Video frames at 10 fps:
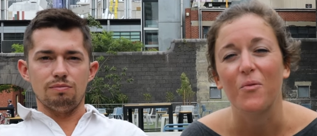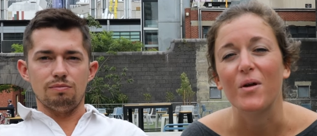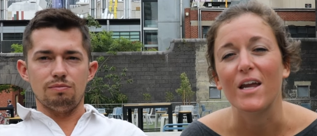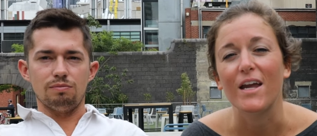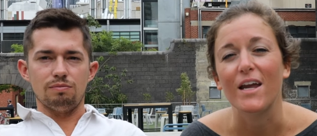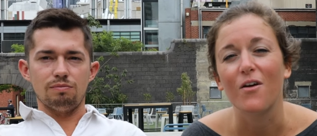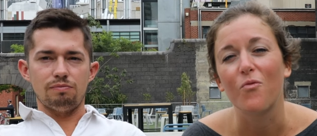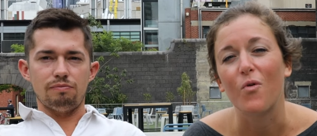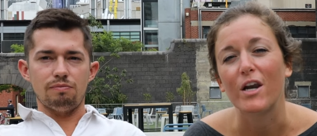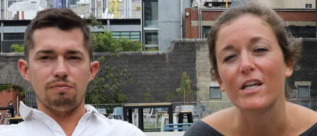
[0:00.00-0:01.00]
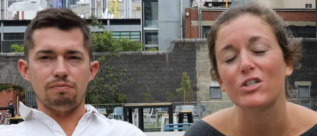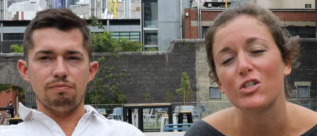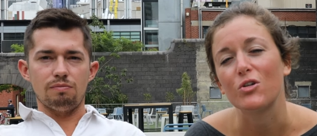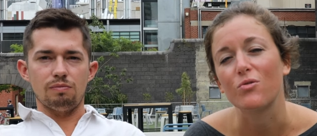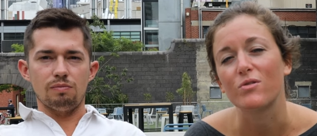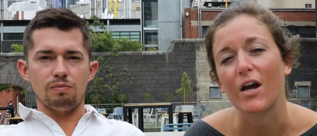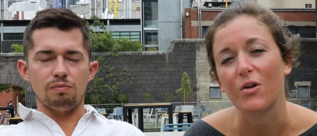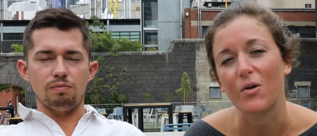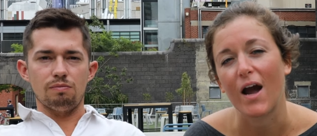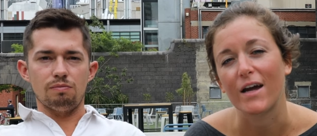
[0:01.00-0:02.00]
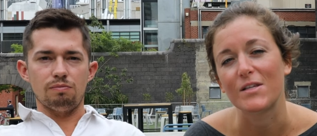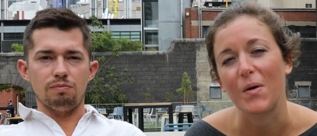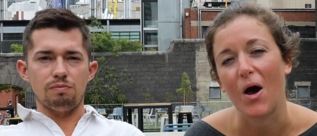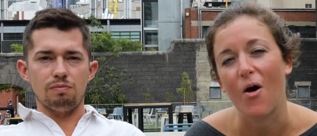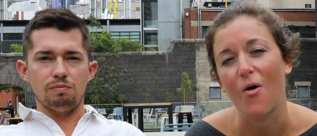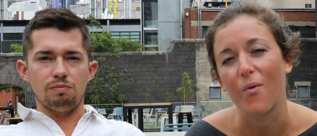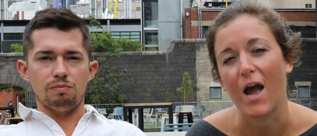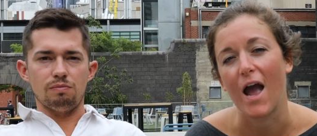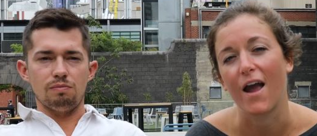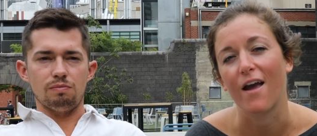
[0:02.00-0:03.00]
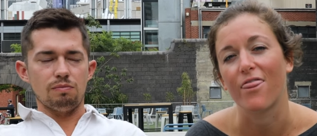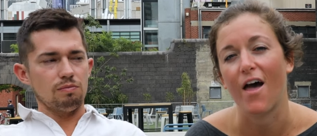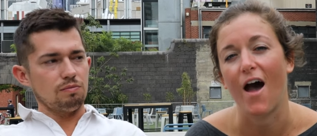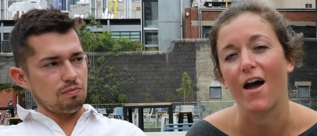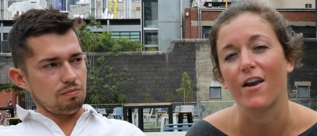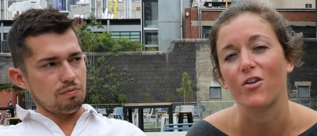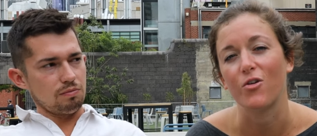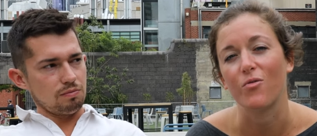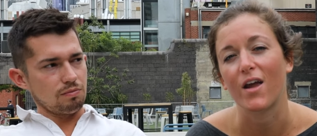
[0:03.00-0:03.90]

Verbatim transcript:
Speaker 1: we wanted to tell you guys about a way that you